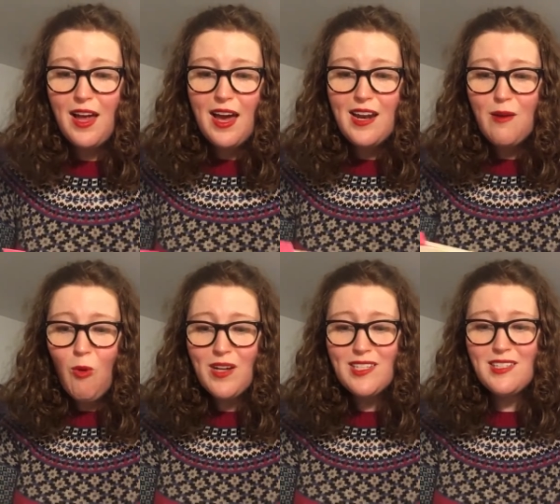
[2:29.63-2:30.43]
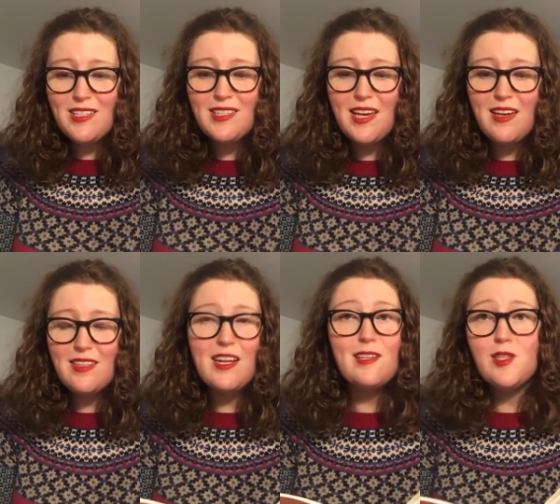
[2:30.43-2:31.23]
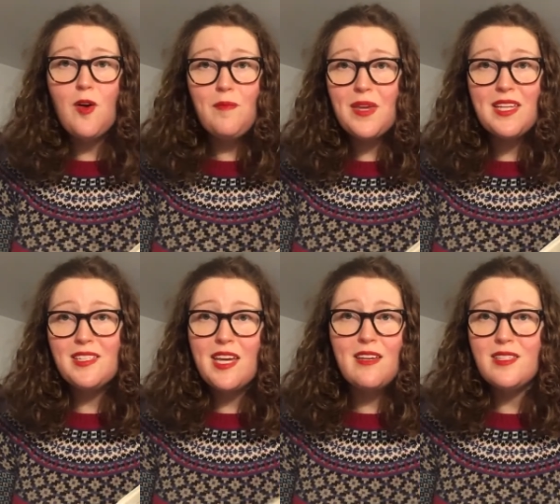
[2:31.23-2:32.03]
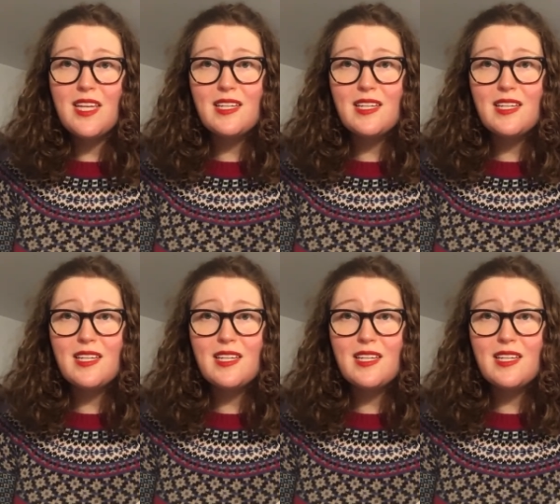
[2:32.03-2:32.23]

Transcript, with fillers: And I wanted to say that I don't mean deus